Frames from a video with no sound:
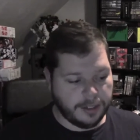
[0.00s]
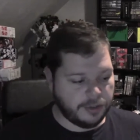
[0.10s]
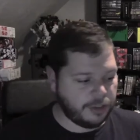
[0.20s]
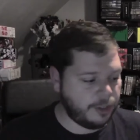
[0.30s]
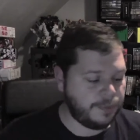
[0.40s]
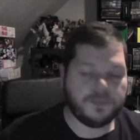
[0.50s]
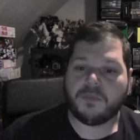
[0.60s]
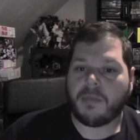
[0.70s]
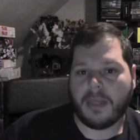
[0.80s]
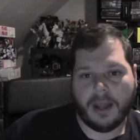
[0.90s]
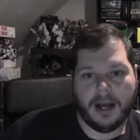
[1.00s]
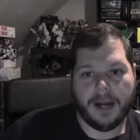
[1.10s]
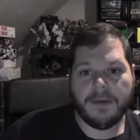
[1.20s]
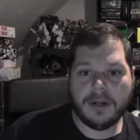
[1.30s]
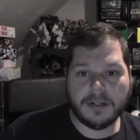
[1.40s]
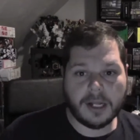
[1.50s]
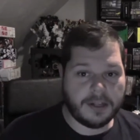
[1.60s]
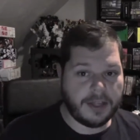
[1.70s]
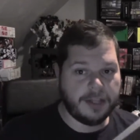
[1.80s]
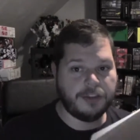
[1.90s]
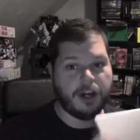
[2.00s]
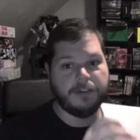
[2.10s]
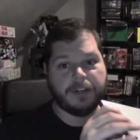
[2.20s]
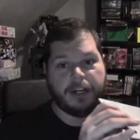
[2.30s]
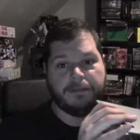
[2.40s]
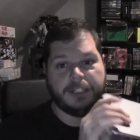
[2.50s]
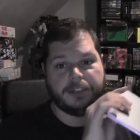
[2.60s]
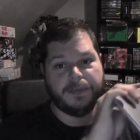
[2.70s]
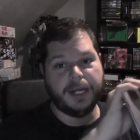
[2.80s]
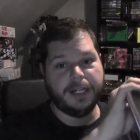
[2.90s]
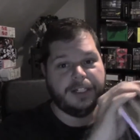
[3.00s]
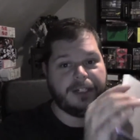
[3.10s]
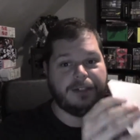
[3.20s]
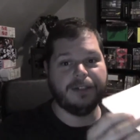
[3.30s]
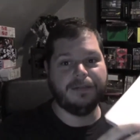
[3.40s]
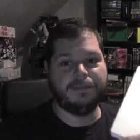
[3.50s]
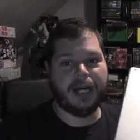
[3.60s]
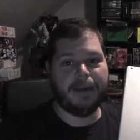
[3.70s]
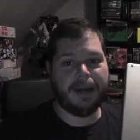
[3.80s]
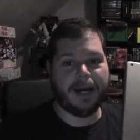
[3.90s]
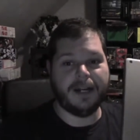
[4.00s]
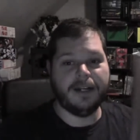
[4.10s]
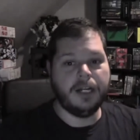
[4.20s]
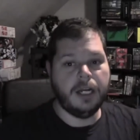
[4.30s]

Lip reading: So I run a lot of things off kind of just my general iPad,